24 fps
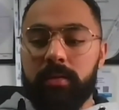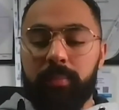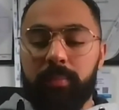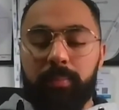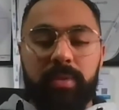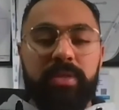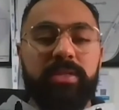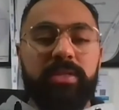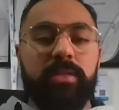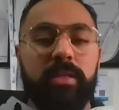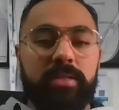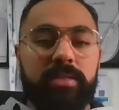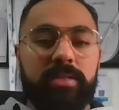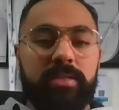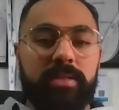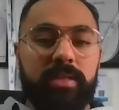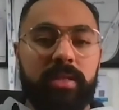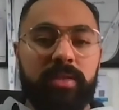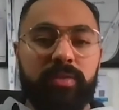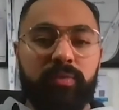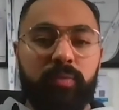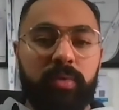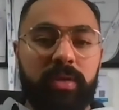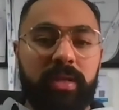business
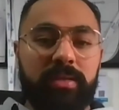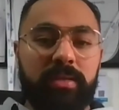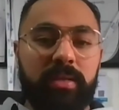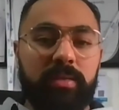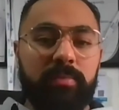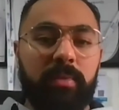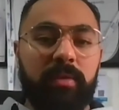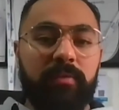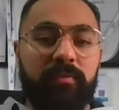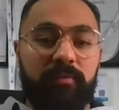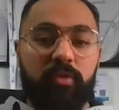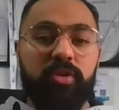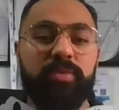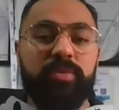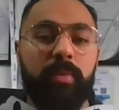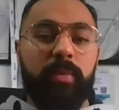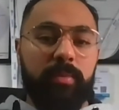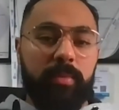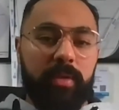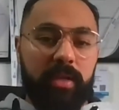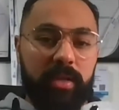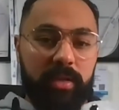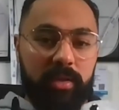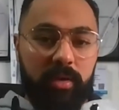is when I did my first
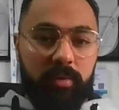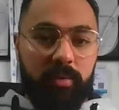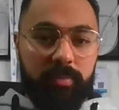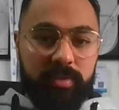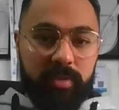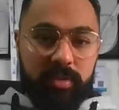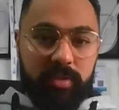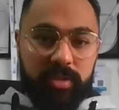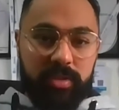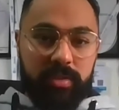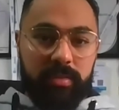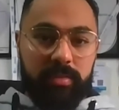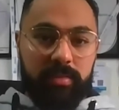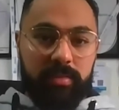bodybuilding competition.